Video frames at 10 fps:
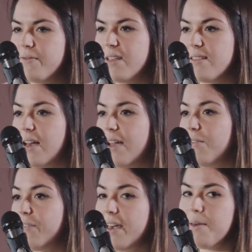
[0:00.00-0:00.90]
these kind
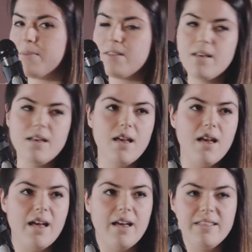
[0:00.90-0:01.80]
of games
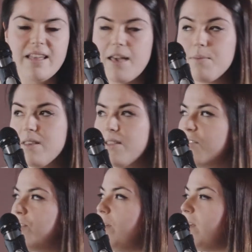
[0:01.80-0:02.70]
in the games
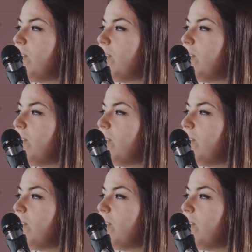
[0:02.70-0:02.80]
industry.